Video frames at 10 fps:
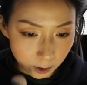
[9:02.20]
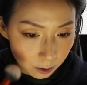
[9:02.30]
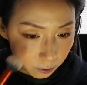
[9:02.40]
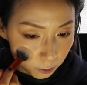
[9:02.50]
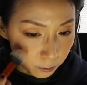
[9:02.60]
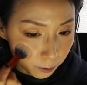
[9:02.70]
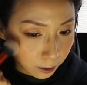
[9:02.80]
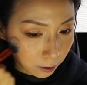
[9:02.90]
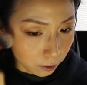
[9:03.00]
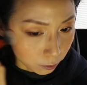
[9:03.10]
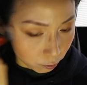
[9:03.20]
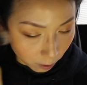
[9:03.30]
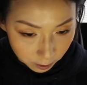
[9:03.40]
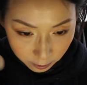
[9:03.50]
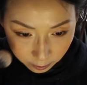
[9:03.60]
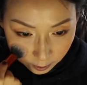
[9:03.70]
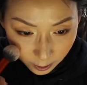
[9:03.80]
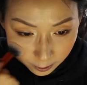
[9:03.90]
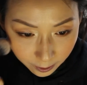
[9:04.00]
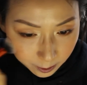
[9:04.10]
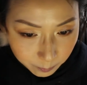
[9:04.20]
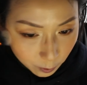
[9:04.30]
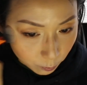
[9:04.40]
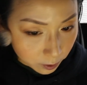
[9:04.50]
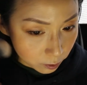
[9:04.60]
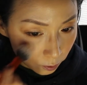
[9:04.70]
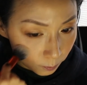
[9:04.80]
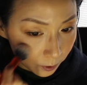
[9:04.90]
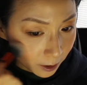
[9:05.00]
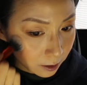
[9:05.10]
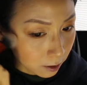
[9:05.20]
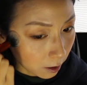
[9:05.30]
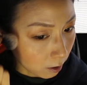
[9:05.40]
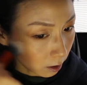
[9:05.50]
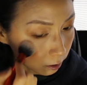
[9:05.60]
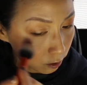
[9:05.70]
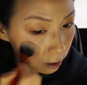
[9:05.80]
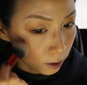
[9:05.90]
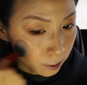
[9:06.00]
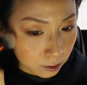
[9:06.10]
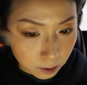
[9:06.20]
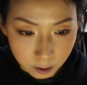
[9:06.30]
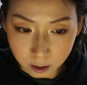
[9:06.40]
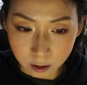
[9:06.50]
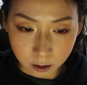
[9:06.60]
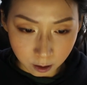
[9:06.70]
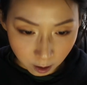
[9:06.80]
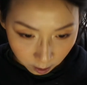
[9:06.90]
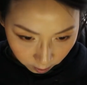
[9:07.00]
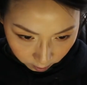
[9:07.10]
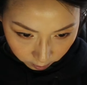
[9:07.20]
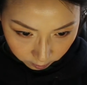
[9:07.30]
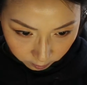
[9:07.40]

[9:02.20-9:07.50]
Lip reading: I don't know, a little stronger than I like. But once you blend it out on the cheeks, oh,